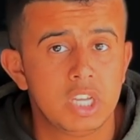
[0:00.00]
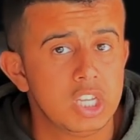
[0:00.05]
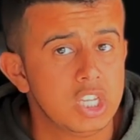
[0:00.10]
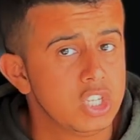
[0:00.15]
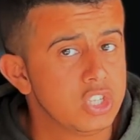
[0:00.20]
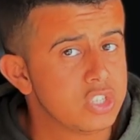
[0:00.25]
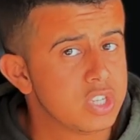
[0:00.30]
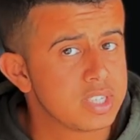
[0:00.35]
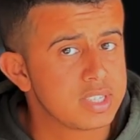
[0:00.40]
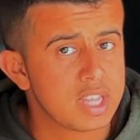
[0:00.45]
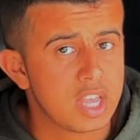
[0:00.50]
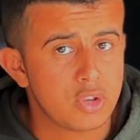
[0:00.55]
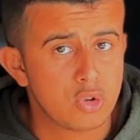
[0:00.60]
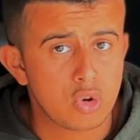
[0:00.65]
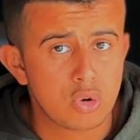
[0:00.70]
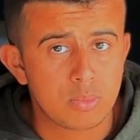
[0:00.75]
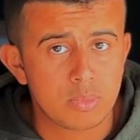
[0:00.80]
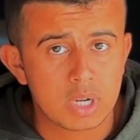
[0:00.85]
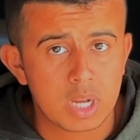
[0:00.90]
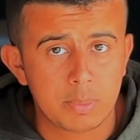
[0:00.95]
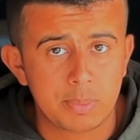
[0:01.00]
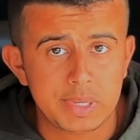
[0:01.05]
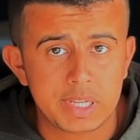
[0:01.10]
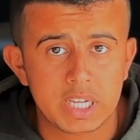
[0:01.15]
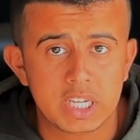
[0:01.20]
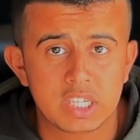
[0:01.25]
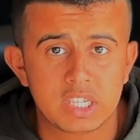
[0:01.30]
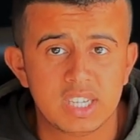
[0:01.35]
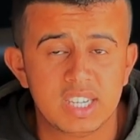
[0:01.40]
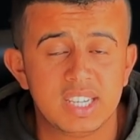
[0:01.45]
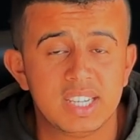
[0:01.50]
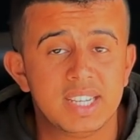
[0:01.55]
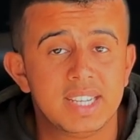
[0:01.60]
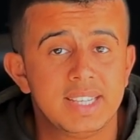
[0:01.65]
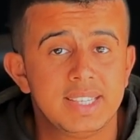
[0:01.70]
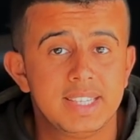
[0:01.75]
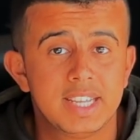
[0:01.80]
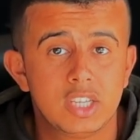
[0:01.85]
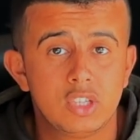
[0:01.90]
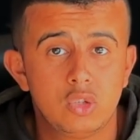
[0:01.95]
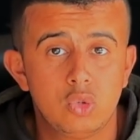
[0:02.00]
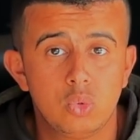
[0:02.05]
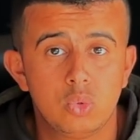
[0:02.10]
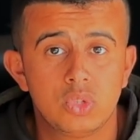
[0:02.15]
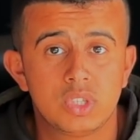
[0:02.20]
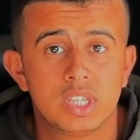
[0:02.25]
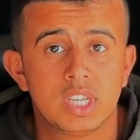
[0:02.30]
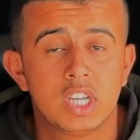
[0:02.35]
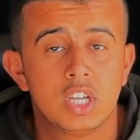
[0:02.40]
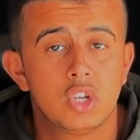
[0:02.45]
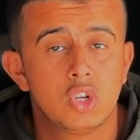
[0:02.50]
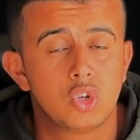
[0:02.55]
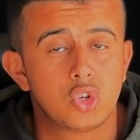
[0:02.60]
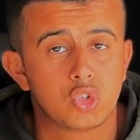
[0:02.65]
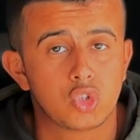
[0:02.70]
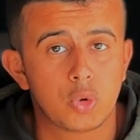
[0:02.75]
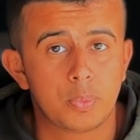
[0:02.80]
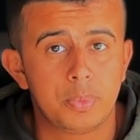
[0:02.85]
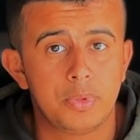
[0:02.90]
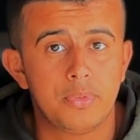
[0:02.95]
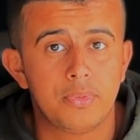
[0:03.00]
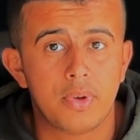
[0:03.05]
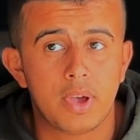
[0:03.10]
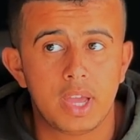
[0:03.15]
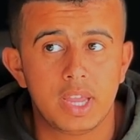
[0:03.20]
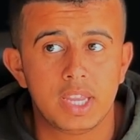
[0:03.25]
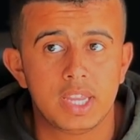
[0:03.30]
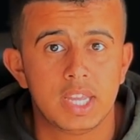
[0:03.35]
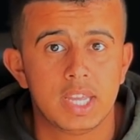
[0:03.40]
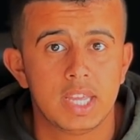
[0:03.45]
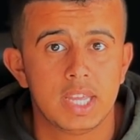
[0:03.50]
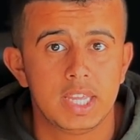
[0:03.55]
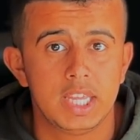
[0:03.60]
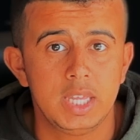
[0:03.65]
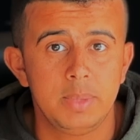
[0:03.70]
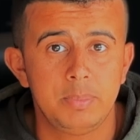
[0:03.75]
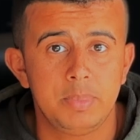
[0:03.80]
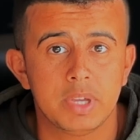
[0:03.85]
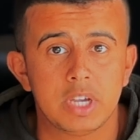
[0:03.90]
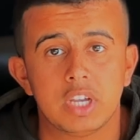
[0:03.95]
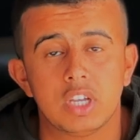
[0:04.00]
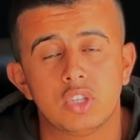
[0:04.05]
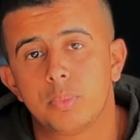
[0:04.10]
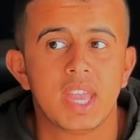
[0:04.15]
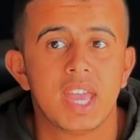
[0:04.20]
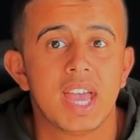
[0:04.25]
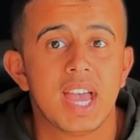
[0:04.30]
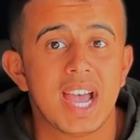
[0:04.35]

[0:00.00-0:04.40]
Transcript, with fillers: is just a normal application that uses Shopify APIs.